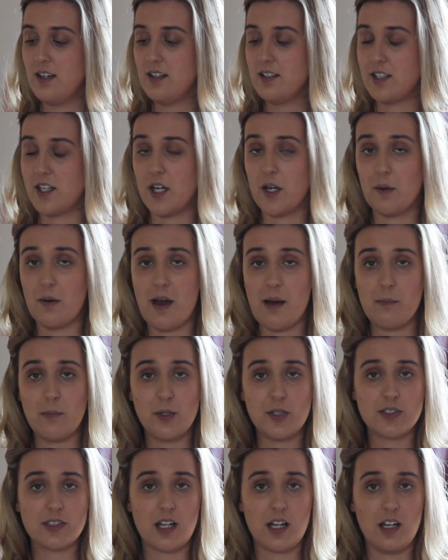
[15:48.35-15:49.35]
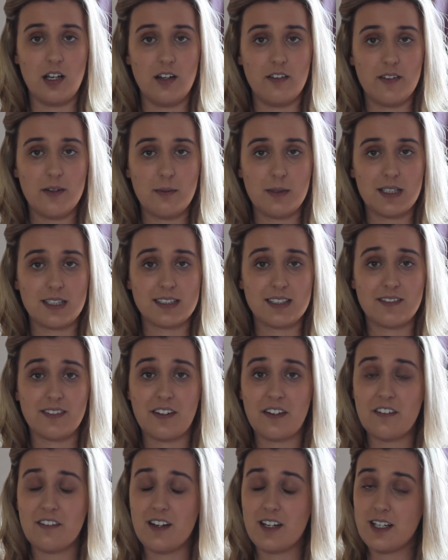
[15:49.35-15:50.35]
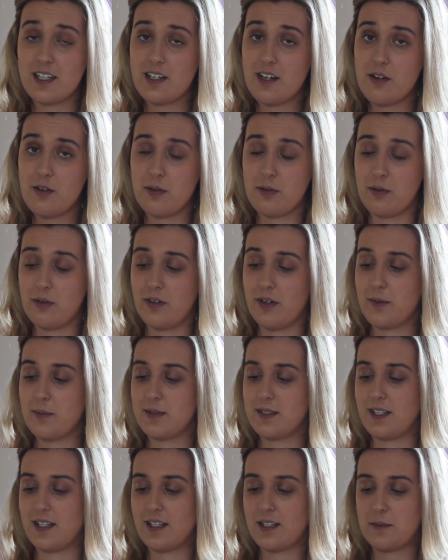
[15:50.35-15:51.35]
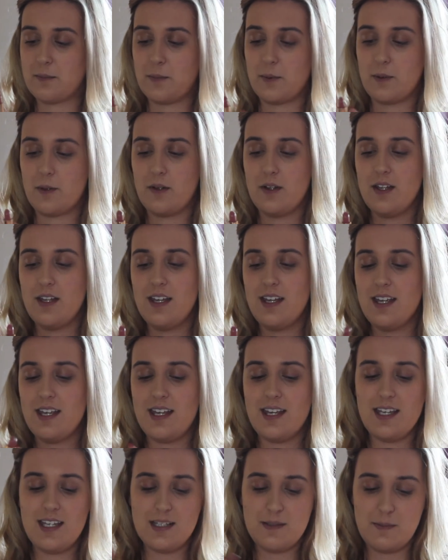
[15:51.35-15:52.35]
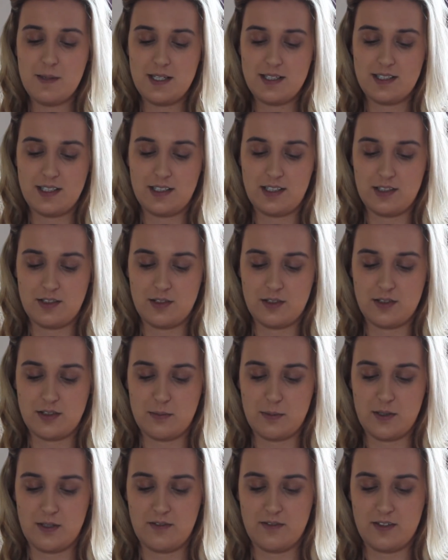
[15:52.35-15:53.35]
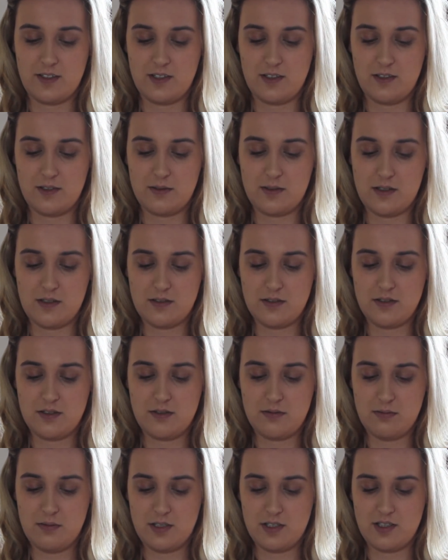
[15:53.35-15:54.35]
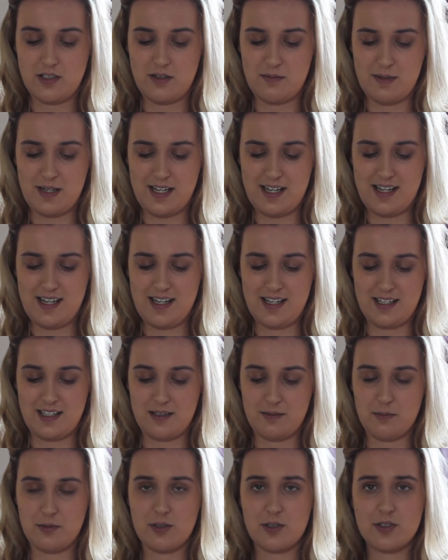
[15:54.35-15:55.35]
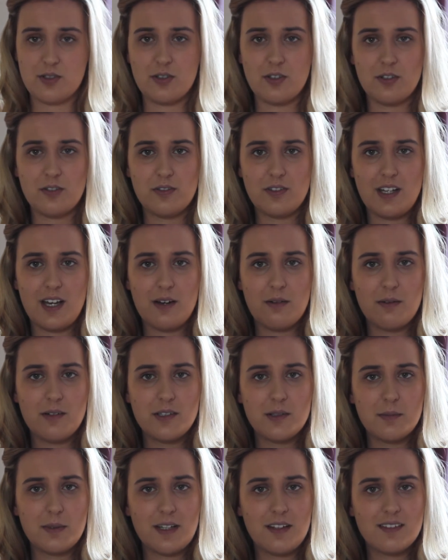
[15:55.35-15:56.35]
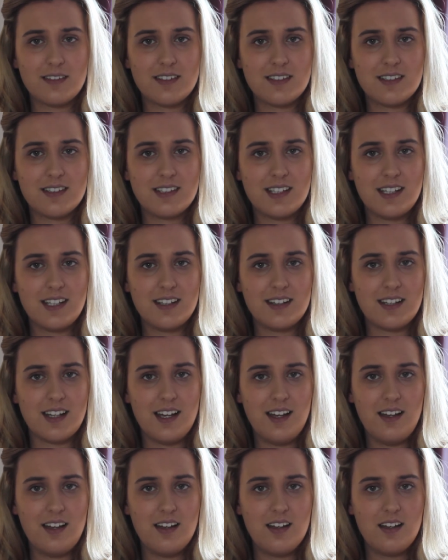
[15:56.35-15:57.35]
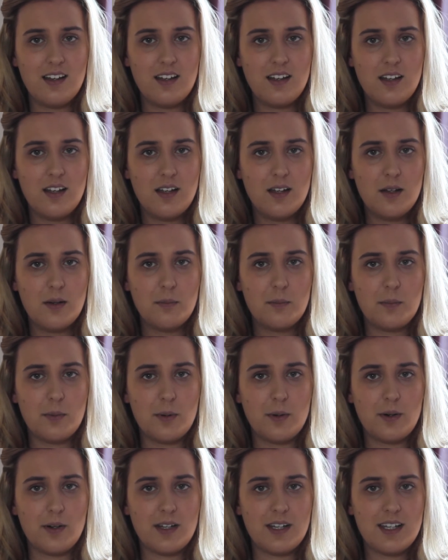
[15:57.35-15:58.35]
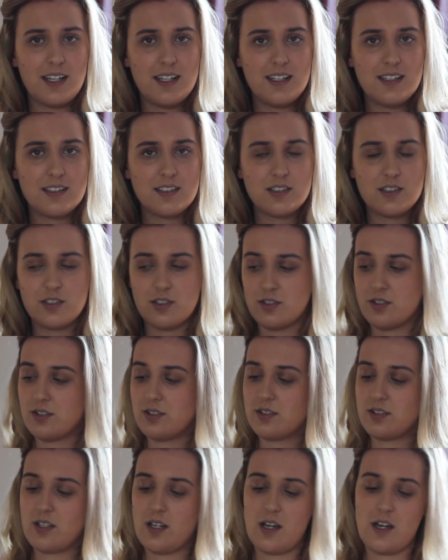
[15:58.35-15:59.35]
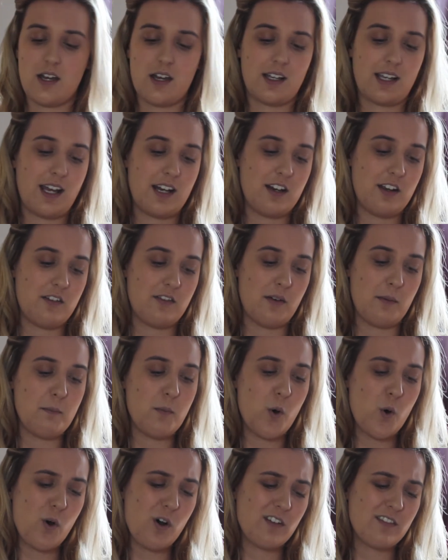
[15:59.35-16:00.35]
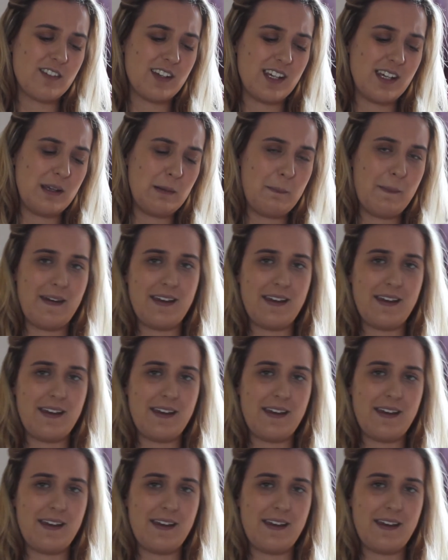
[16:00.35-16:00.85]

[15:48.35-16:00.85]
So I must love it because I very rarely go through lipsticks, but it is basically just the perfect nude. So I'll just swatch on my hand. I'm not sure how well you'll be able to see that, but it is just kind of mauvey